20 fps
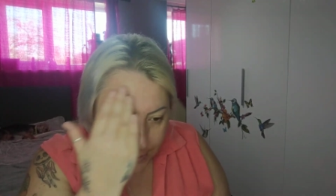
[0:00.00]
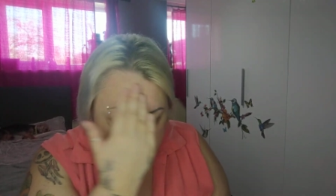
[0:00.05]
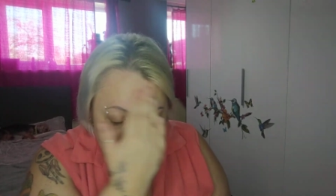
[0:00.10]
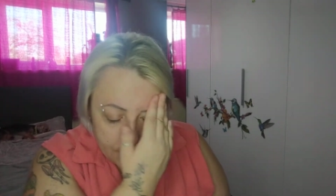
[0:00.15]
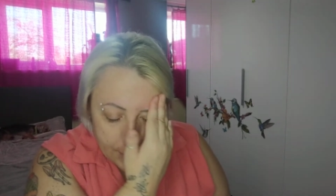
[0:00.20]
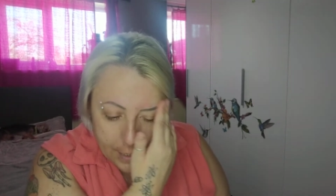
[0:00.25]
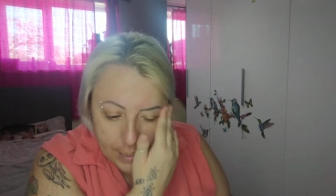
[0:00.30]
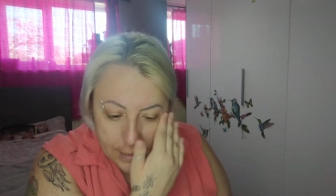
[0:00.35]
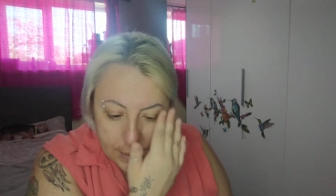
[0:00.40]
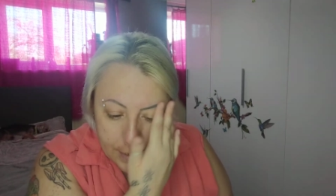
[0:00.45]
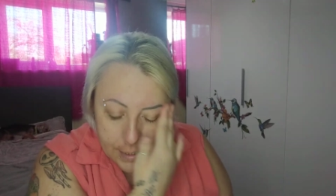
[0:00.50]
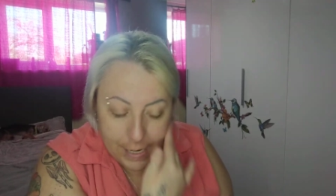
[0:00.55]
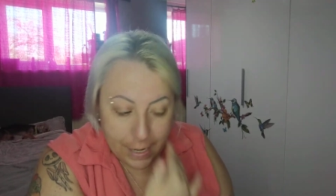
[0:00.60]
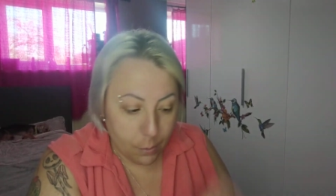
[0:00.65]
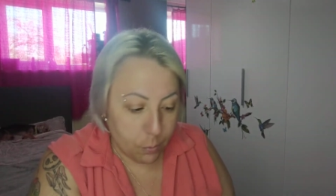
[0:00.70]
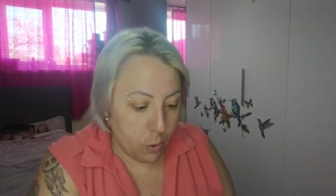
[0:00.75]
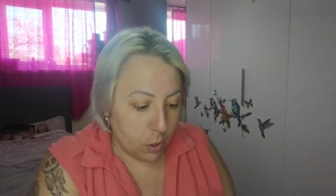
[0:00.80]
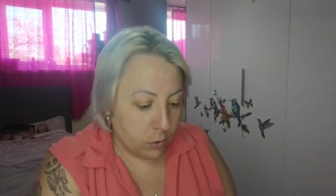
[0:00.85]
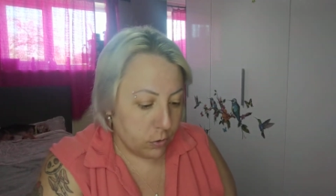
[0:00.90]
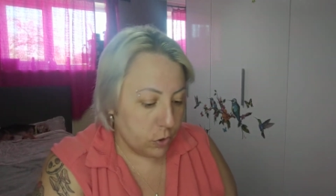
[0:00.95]
So that's
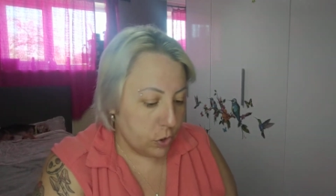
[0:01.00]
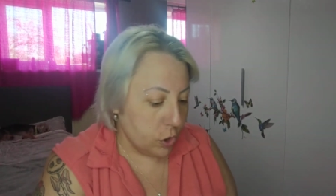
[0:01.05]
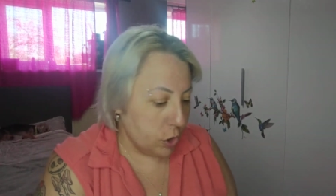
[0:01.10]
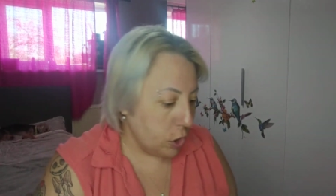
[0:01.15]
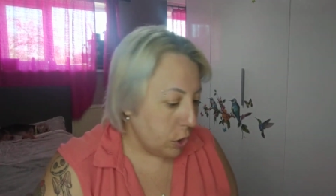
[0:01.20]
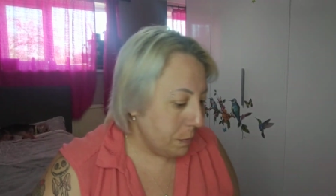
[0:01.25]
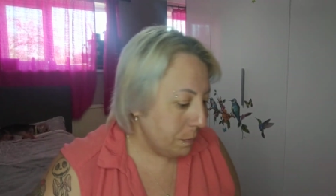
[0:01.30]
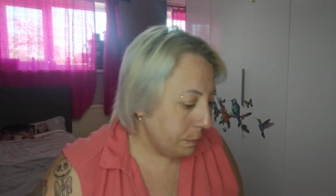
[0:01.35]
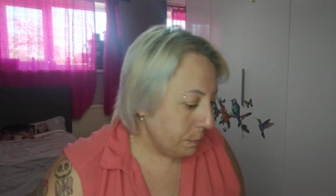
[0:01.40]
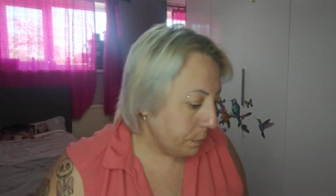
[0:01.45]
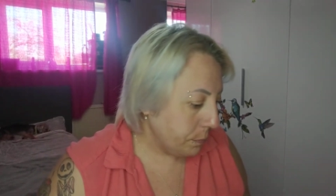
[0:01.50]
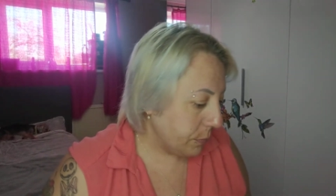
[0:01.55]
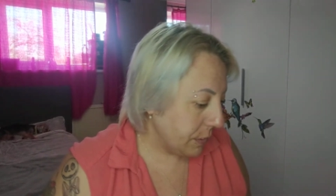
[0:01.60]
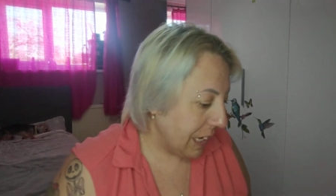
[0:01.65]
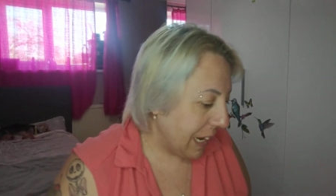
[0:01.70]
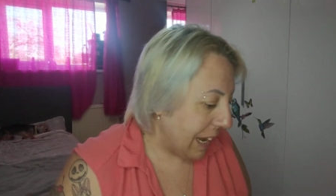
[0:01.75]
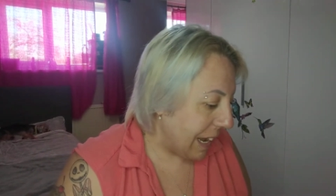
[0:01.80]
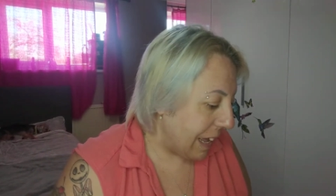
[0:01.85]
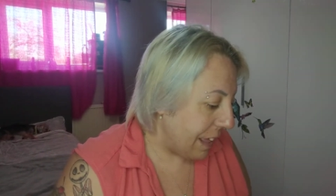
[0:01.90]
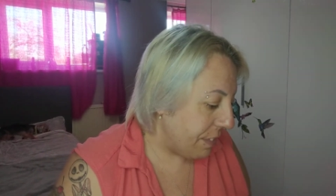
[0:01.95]
that one done.
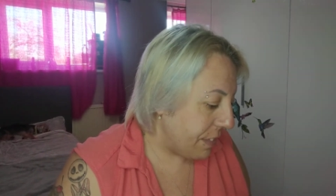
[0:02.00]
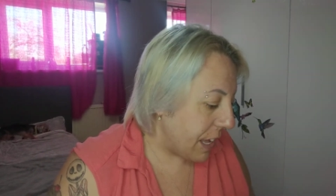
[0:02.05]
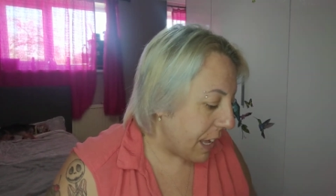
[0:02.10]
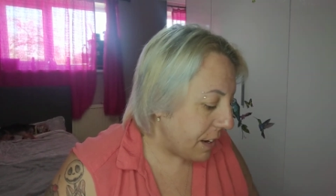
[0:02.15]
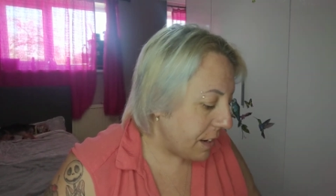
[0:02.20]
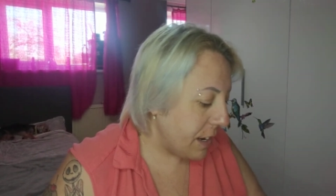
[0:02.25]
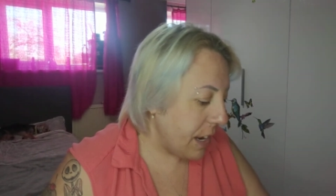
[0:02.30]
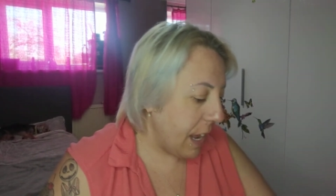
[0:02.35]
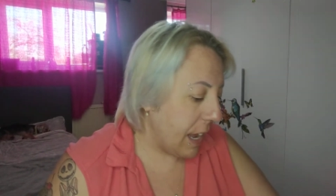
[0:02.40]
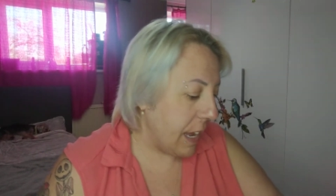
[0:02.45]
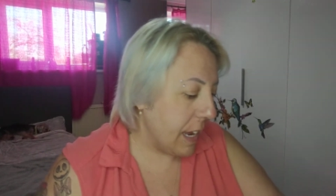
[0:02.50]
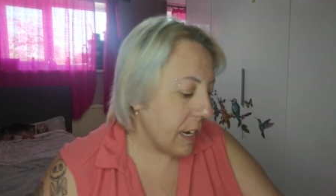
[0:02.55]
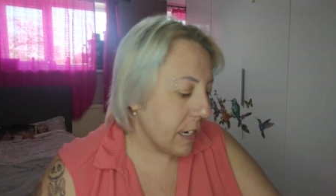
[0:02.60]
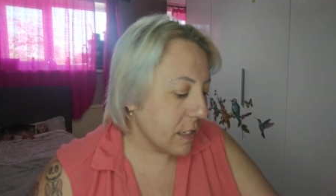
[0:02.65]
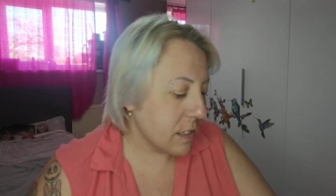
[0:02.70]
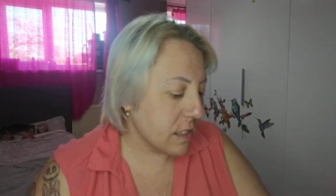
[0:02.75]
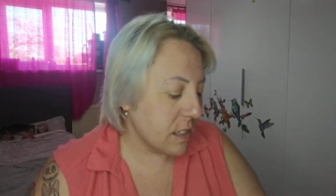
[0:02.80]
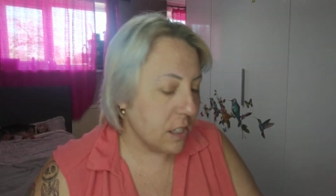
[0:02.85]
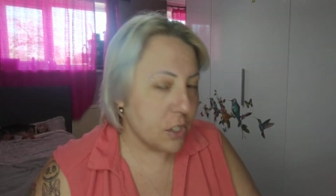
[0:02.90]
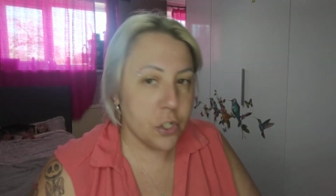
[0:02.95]
And then
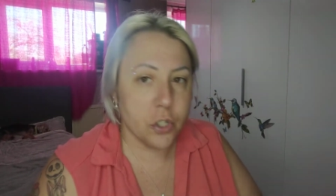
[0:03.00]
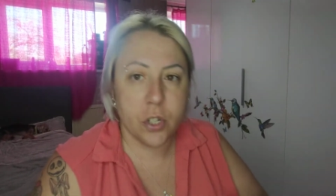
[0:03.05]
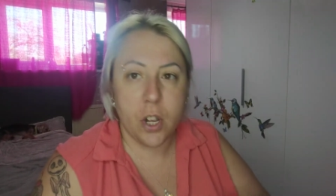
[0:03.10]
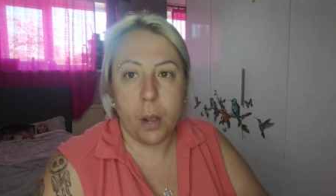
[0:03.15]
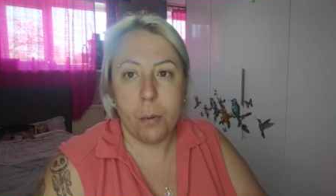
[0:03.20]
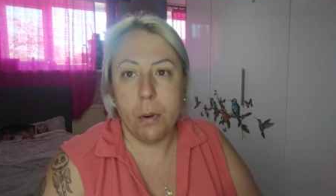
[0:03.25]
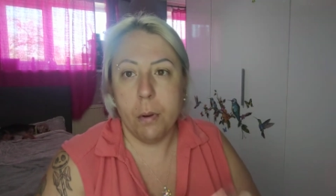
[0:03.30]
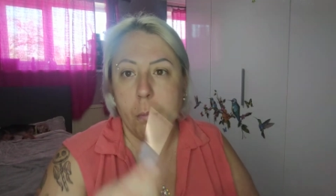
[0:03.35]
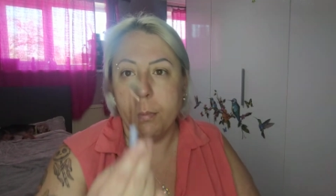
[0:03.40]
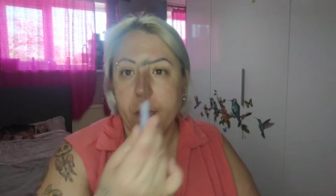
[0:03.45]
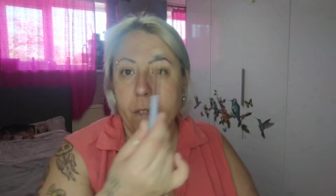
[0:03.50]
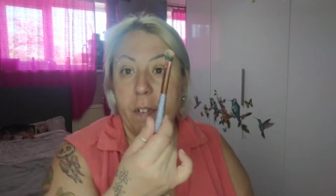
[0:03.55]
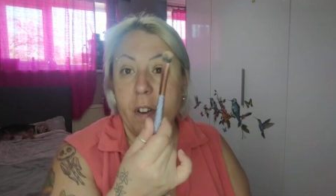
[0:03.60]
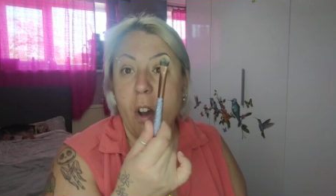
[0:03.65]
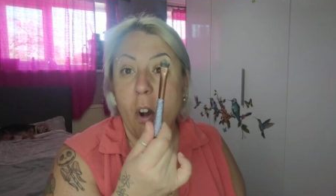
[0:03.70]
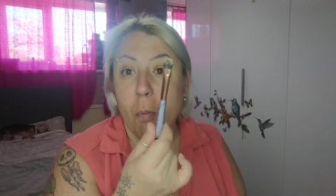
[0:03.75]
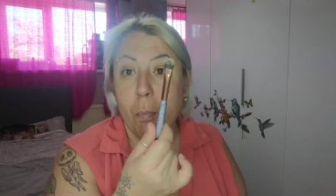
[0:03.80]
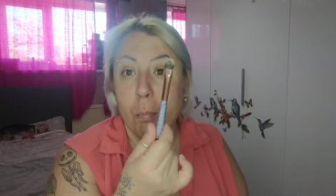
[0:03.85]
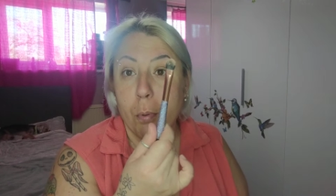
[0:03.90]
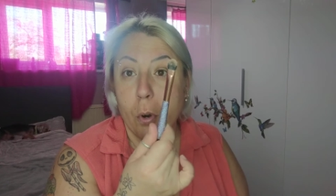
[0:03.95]
next, I just go in with an
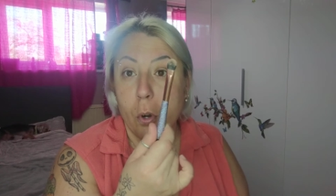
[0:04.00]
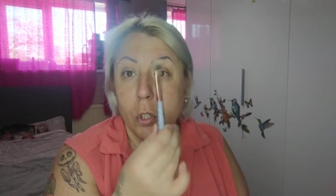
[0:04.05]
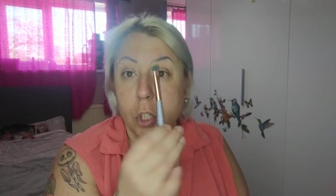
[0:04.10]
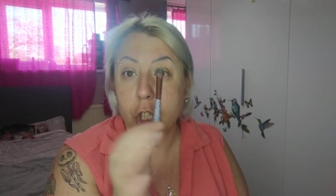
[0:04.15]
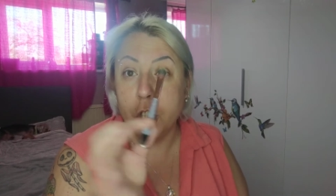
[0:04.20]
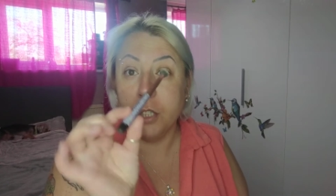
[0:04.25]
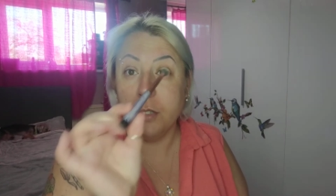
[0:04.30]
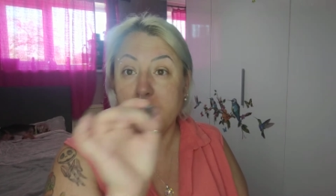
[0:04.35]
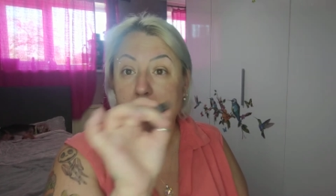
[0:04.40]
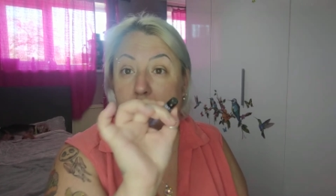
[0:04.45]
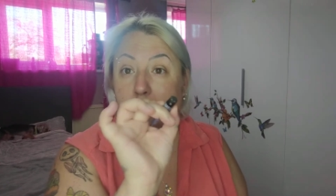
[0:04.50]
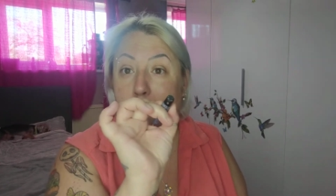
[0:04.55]
old brush,